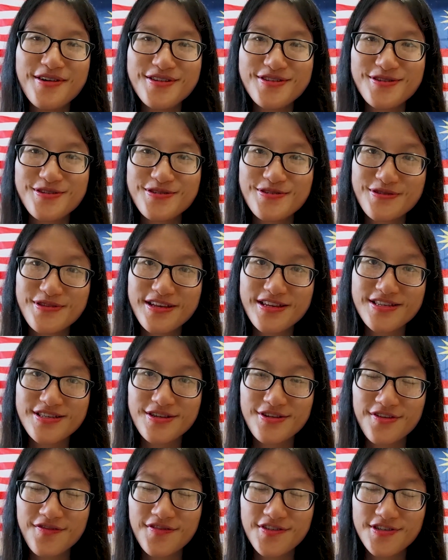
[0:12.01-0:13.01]
everyone. So today is
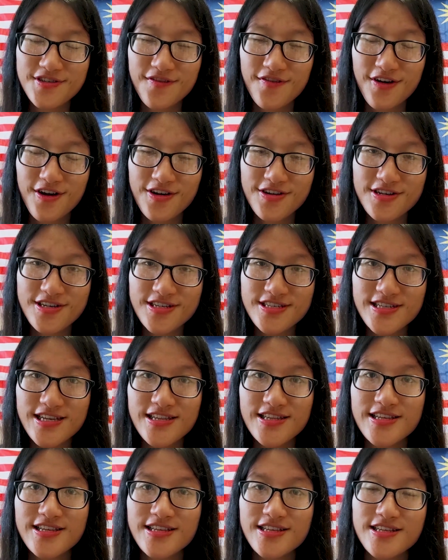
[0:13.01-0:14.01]
thirty-first of August
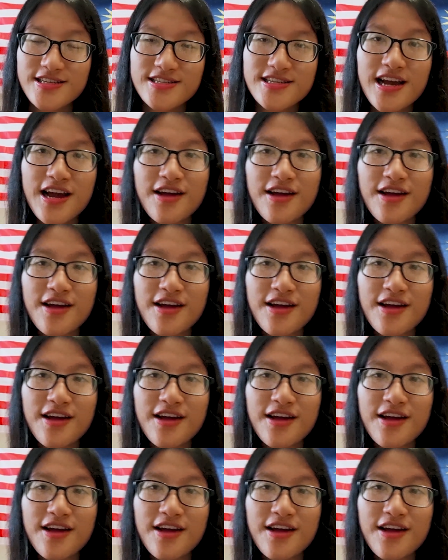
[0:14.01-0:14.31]
and it is